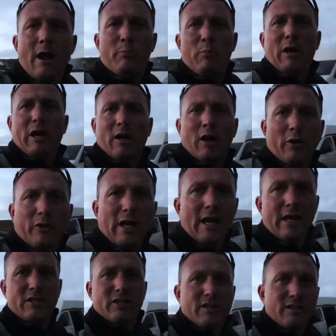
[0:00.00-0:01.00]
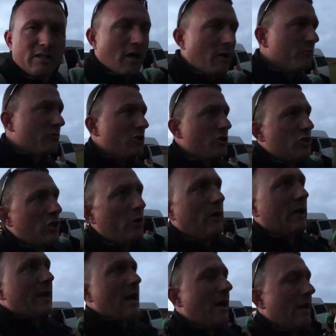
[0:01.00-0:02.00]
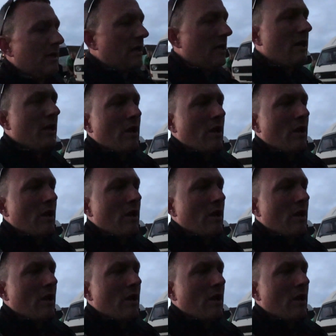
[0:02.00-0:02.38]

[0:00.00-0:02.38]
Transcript: epic location to come to shoot again.